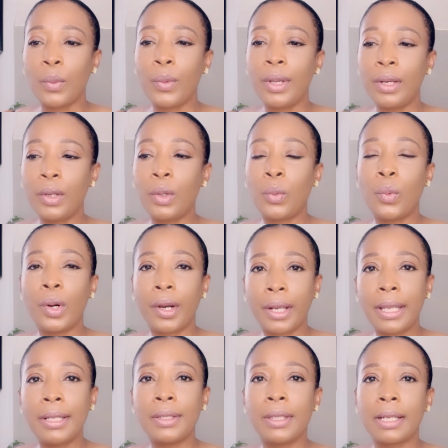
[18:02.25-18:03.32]
We ended
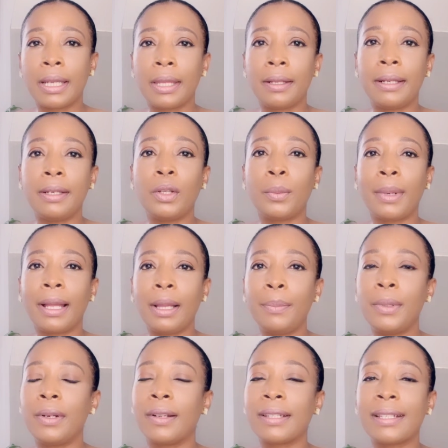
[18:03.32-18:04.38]
working together and ended up helping her.